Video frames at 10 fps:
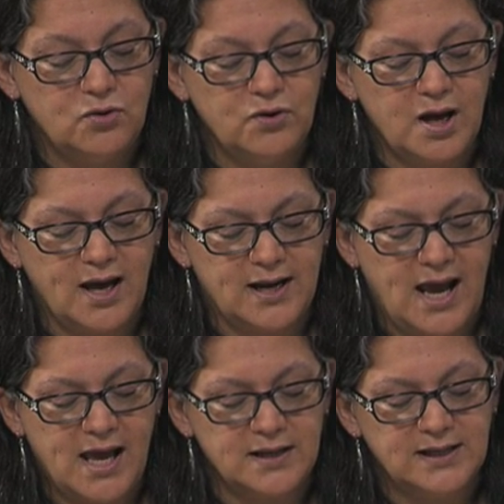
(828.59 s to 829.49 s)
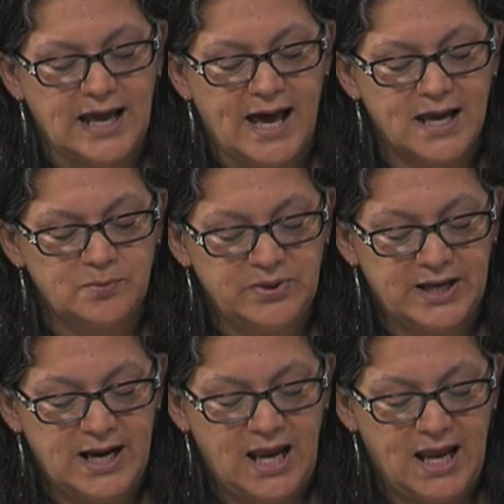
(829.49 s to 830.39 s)
Ukharat kai
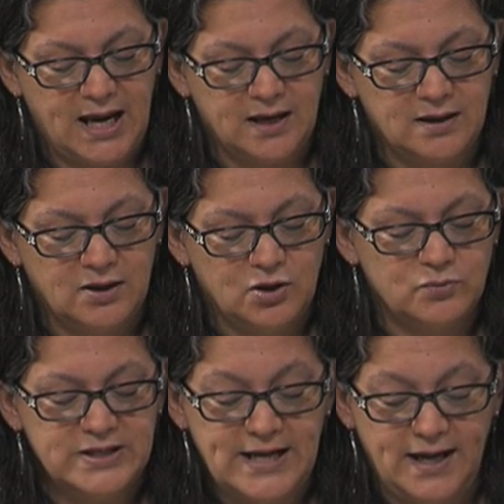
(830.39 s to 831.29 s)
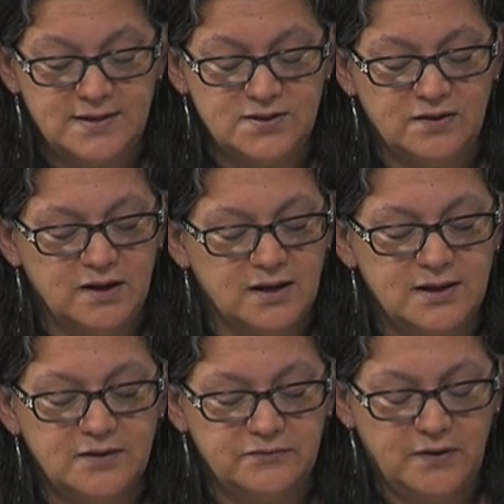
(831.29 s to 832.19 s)
pire, we dance on the
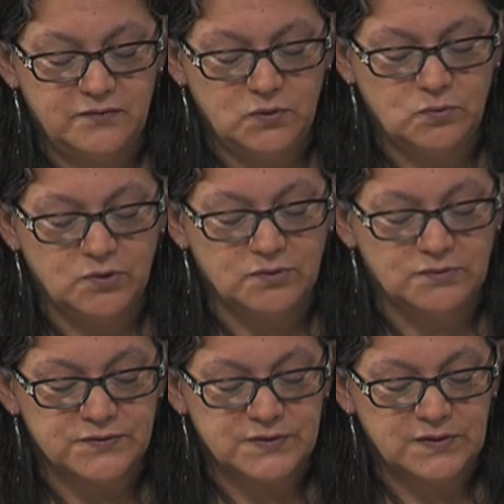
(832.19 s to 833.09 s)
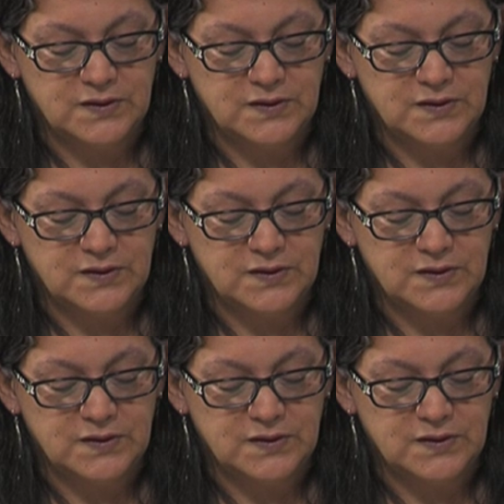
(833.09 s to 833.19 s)
cliff of the world.